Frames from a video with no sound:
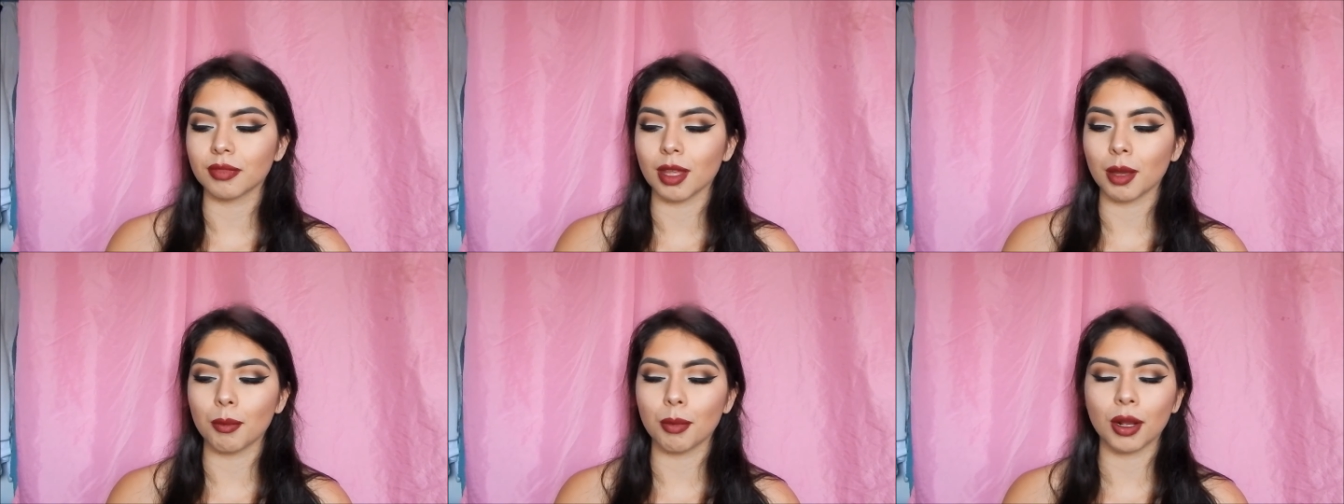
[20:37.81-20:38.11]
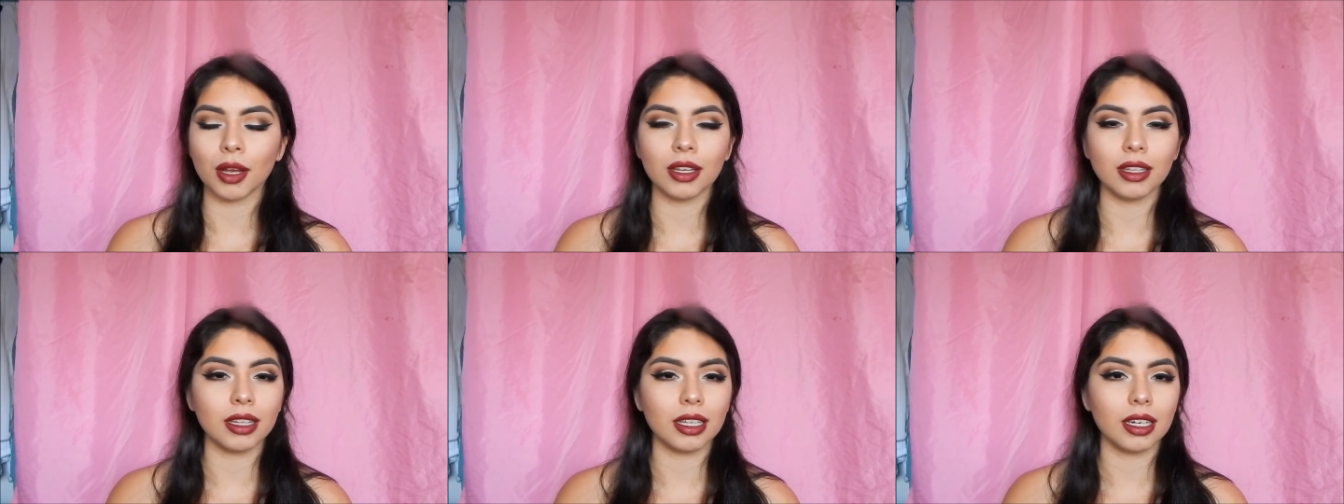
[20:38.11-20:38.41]
I'm
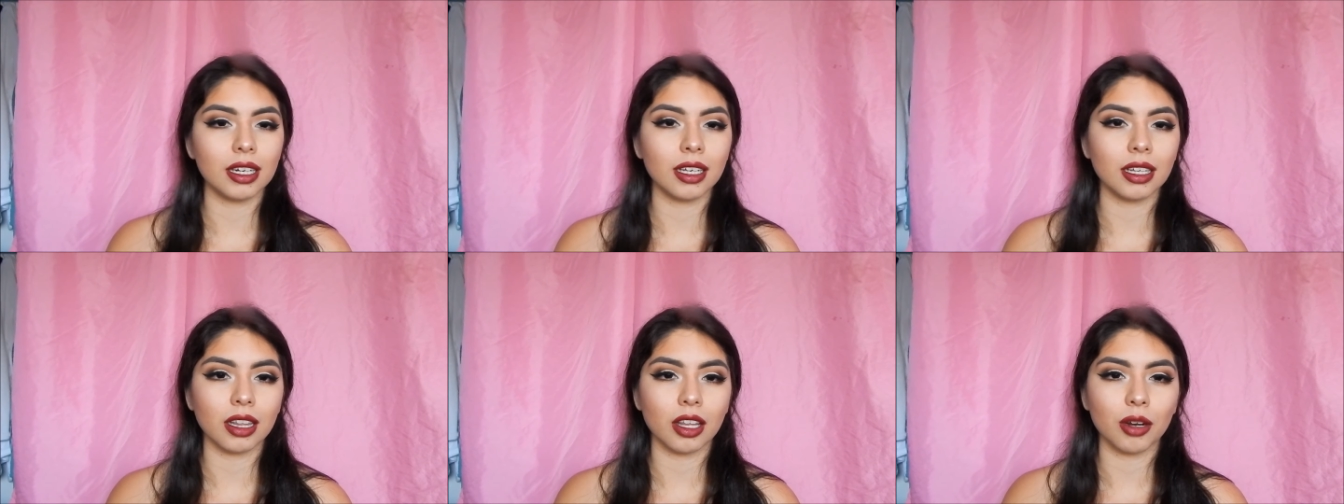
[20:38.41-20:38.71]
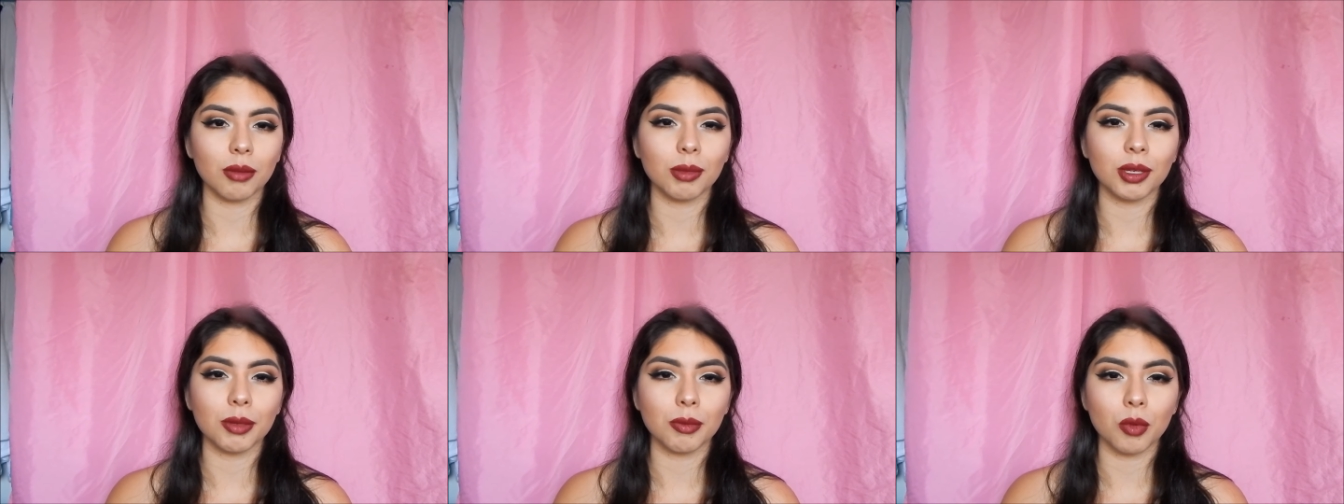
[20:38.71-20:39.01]
probably leaning a
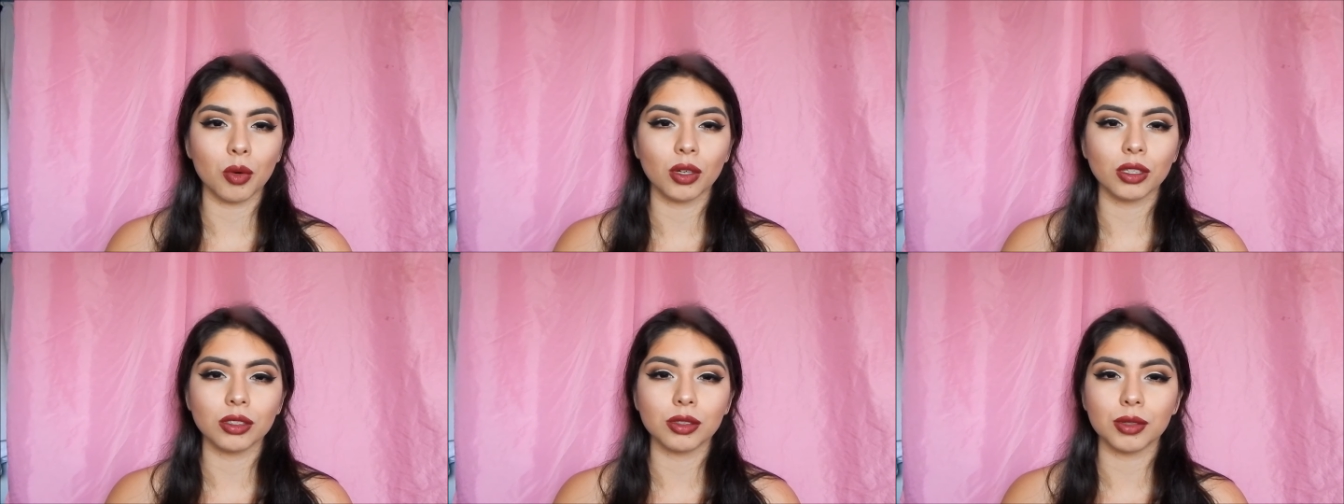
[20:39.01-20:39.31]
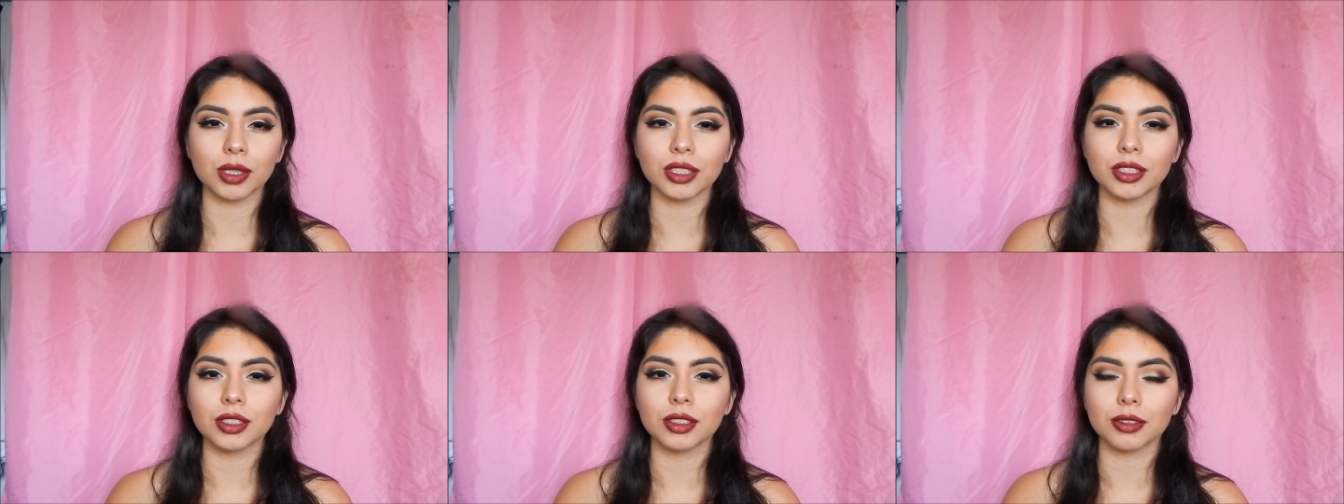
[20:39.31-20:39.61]
little bit more
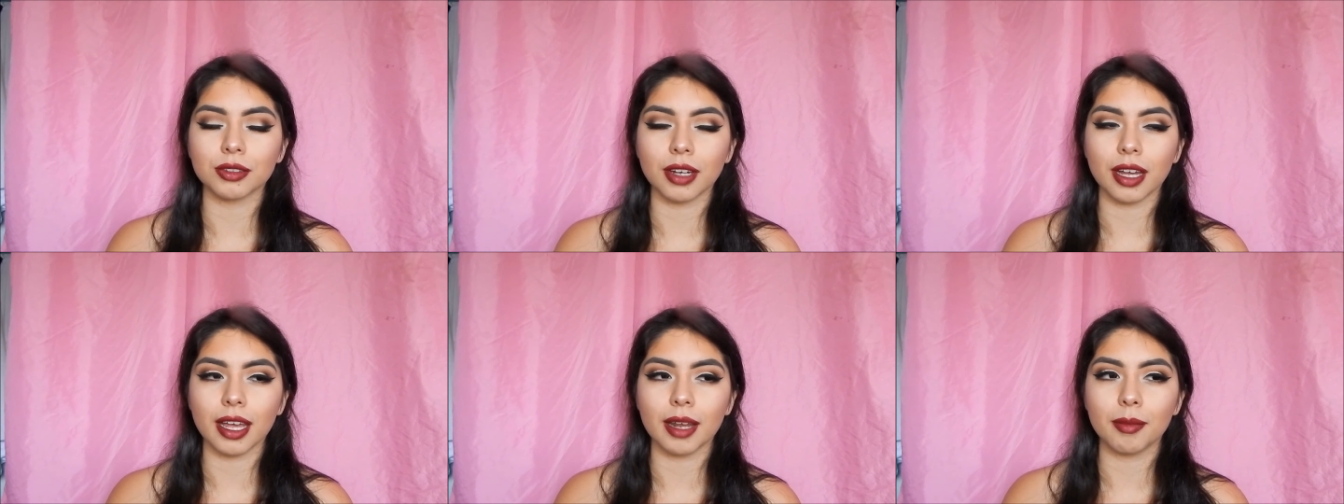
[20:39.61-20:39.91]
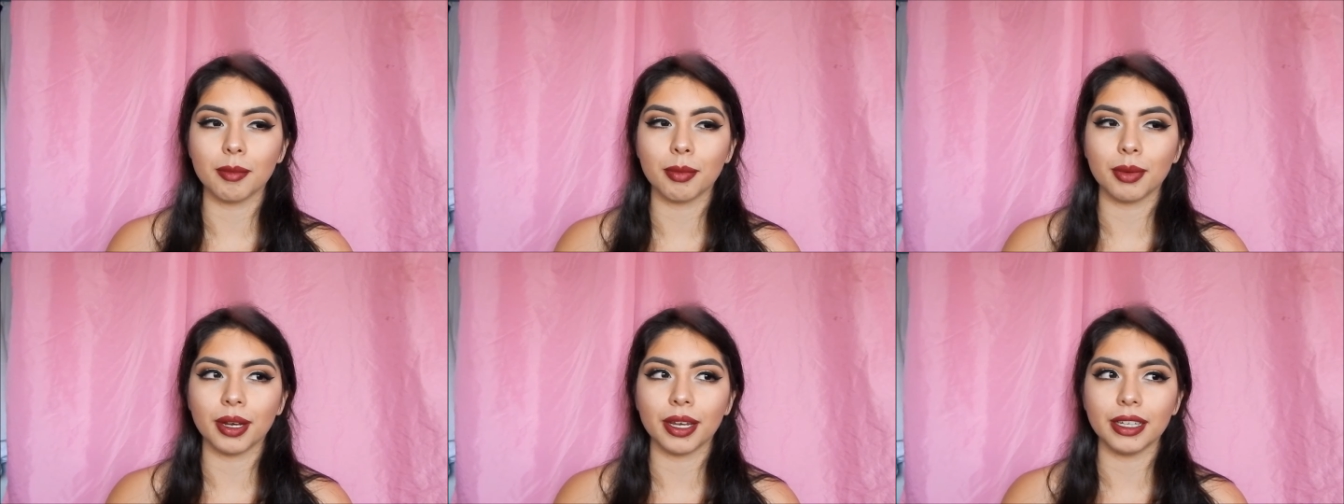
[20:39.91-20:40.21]
towards the red,
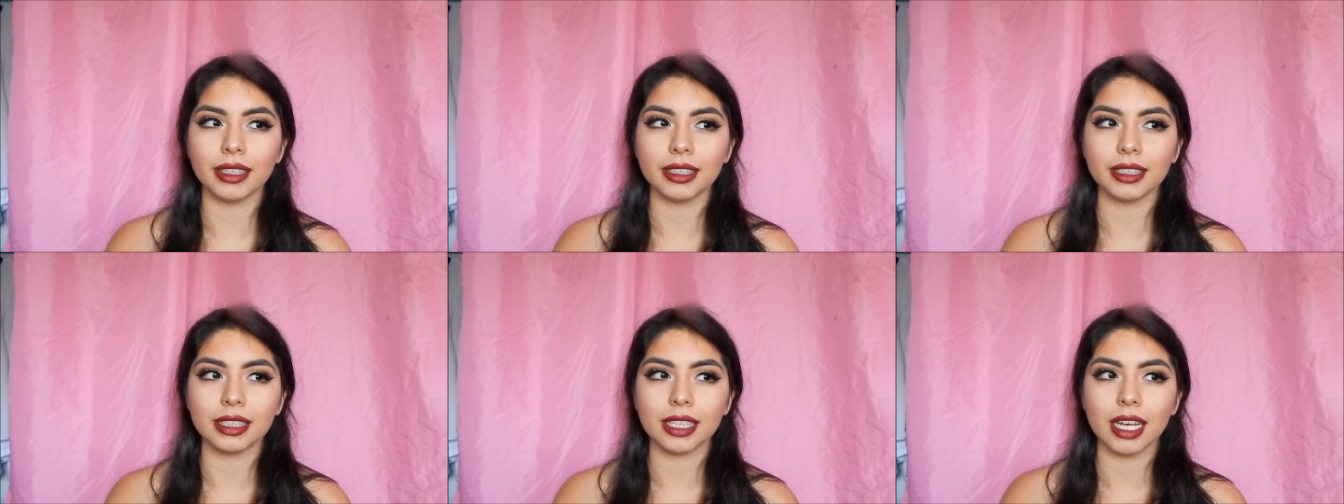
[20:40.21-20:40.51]
but